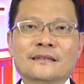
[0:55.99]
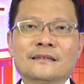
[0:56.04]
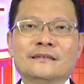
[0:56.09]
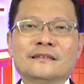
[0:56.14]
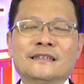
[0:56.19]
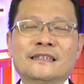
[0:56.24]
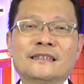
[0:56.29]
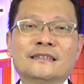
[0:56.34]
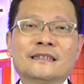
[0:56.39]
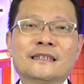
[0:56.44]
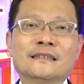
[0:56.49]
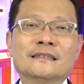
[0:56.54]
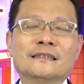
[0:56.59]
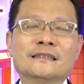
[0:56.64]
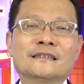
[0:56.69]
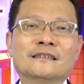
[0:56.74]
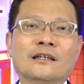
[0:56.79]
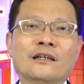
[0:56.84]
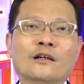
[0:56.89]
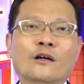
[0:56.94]
Jesus
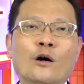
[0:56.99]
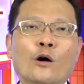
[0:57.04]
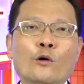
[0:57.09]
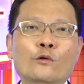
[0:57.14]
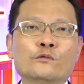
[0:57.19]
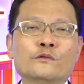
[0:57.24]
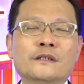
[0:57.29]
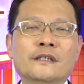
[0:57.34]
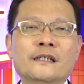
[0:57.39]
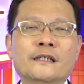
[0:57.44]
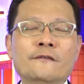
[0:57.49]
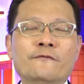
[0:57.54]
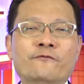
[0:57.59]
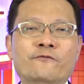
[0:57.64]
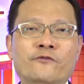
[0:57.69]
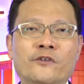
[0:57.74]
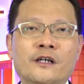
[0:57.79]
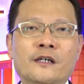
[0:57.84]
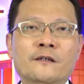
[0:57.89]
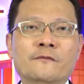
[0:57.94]
is our only
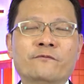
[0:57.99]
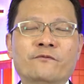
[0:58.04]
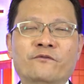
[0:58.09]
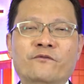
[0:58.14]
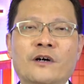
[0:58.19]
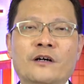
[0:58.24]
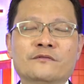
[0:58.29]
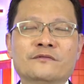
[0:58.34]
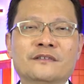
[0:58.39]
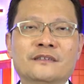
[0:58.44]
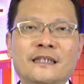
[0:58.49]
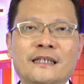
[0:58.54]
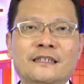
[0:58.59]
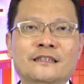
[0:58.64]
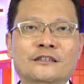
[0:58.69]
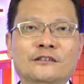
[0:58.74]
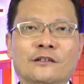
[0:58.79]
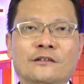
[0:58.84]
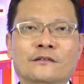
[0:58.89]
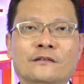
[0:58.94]
firm
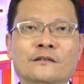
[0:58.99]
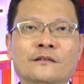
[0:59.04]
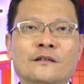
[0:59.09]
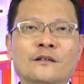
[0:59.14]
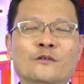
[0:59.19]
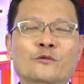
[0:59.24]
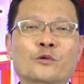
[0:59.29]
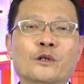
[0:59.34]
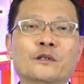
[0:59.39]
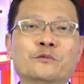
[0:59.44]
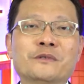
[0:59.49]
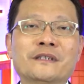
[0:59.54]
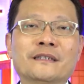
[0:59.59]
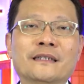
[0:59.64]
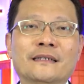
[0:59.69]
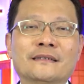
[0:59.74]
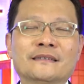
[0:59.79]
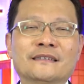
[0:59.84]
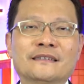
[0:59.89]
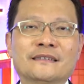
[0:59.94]
foundation where we
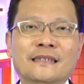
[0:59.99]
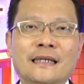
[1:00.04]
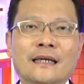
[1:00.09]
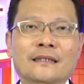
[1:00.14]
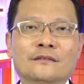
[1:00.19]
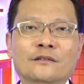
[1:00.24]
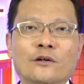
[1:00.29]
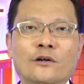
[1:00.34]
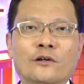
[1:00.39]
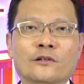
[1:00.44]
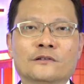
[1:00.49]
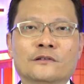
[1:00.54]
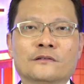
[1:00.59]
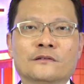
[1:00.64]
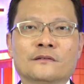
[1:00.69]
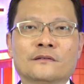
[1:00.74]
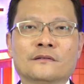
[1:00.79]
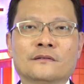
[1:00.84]
can stand on.